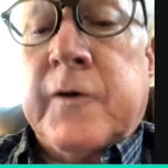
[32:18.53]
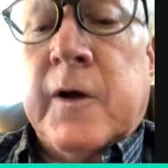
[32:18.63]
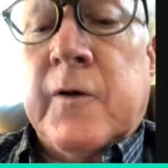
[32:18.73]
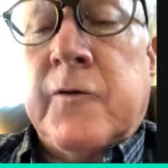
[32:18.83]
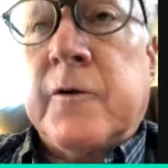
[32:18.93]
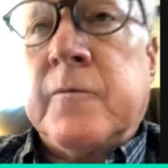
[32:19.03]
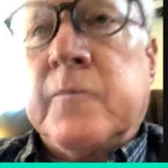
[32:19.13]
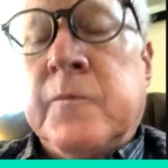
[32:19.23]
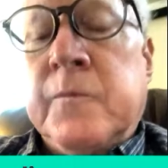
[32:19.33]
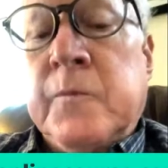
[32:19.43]
insulin.
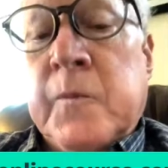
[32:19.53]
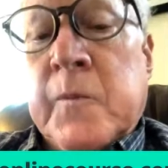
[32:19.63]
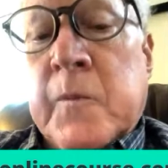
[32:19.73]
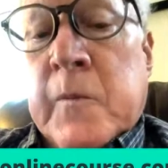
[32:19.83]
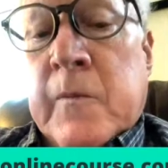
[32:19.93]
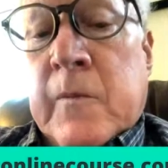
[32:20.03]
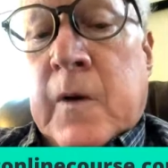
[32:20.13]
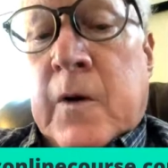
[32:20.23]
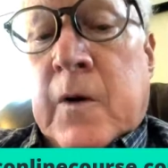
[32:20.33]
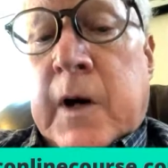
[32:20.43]

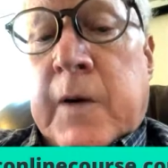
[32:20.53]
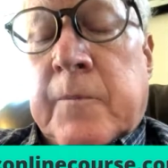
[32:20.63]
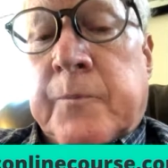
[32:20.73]
Okay?